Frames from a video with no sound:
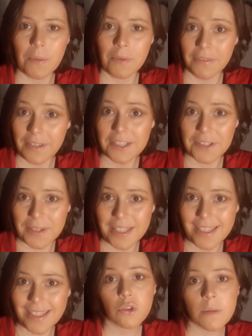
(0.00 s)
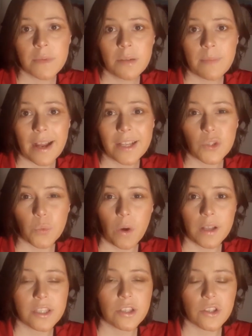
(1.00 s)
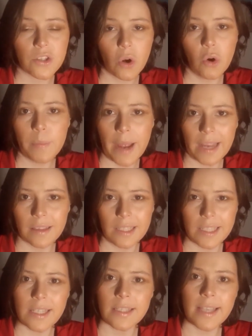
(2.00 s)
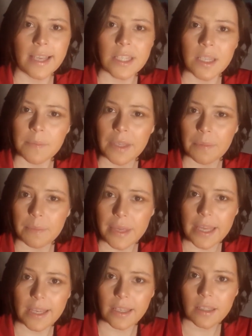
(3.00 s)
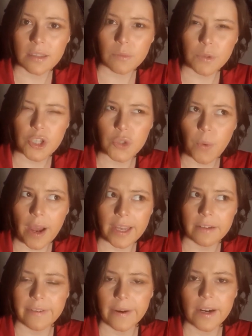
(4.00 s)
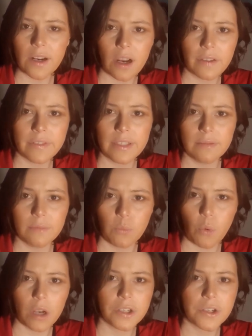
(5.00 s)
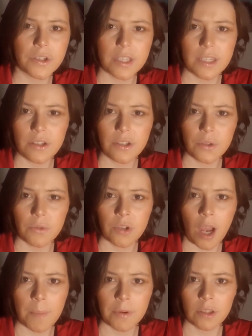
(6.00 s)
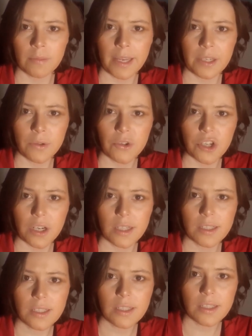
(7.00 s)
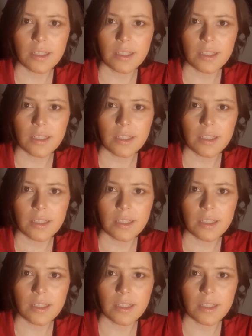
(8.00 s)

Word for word: form of ignorance. Criminal Minds wants so badly to say something big, which is why it very often wanders into topical minutiae.